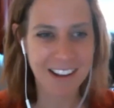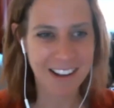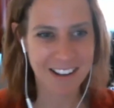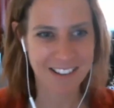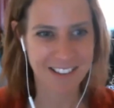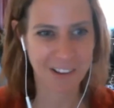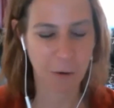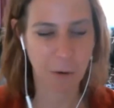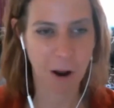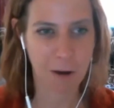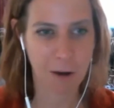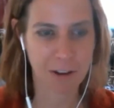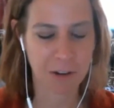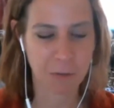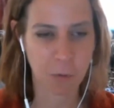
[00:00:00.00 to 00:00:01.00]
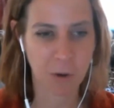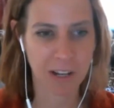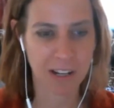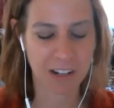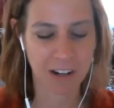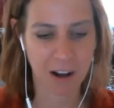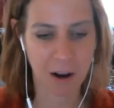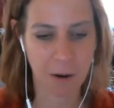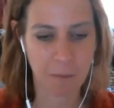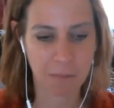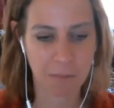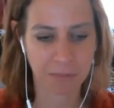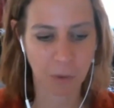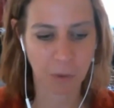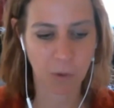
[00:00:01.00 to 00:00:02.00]
so often what
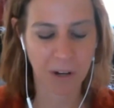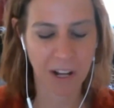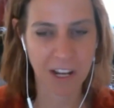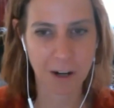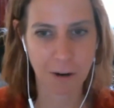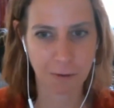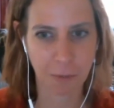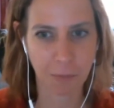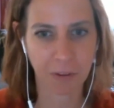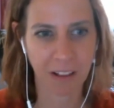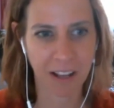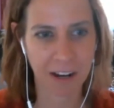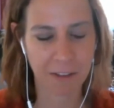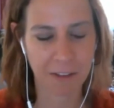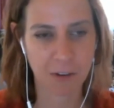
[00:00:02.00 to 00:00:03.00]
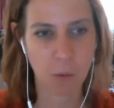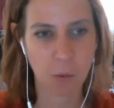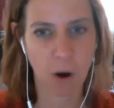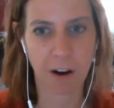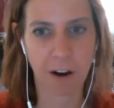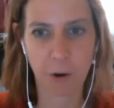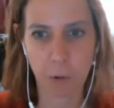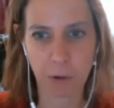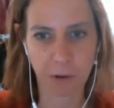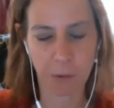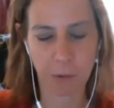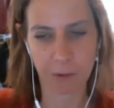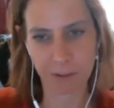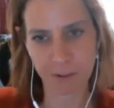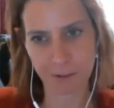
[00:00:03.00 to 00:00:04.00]
I hear from clients who are quote
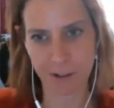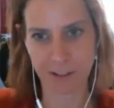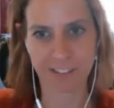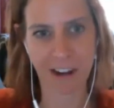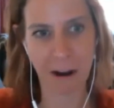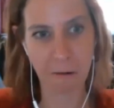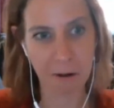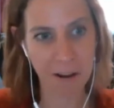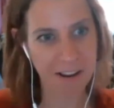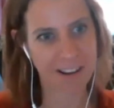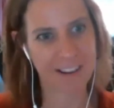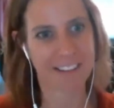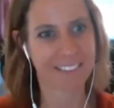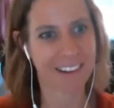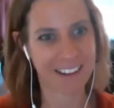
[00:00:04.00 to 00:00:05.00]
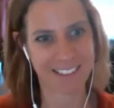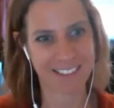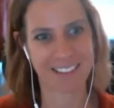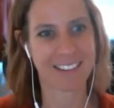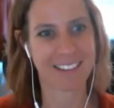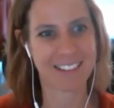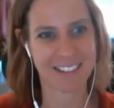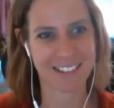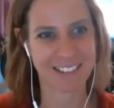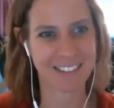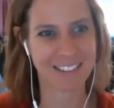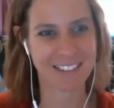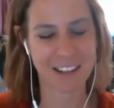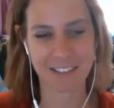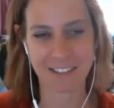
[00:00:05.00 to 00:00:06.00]
unquote stressed out, right? That just
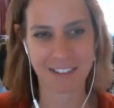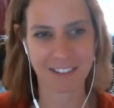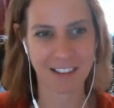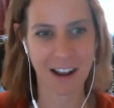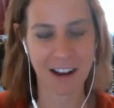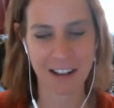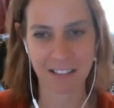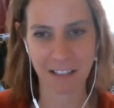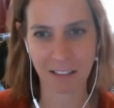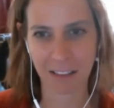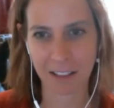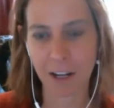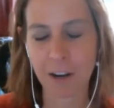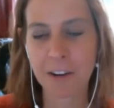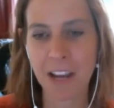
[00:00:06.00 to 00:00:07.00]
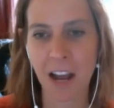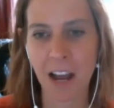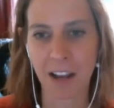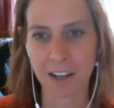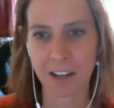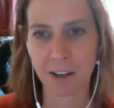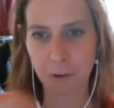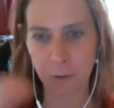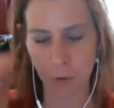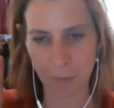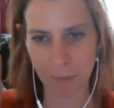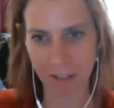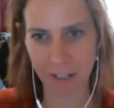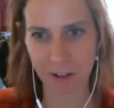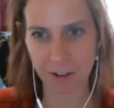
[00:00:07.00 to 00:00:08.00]
deciding that like, oh yeah, here's where
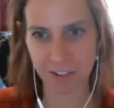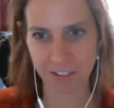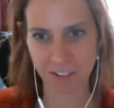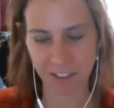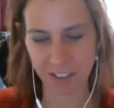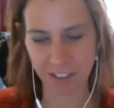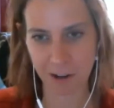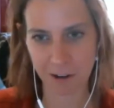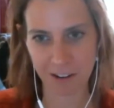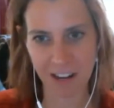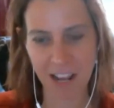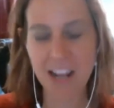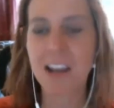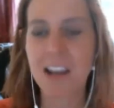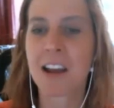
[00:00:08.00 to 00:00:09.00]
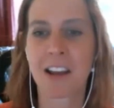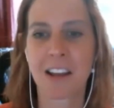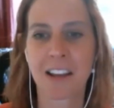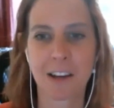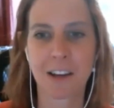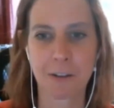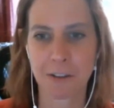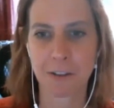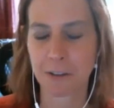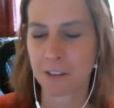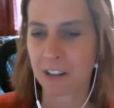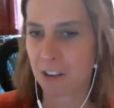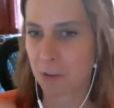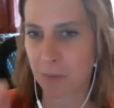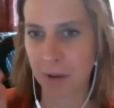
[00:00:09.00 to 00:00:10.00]
my energy is going to go today. Here's who
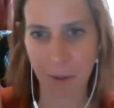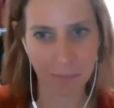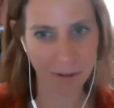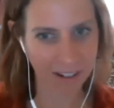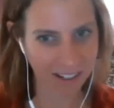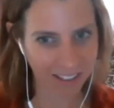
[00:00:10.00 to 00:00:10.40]
needs me on my A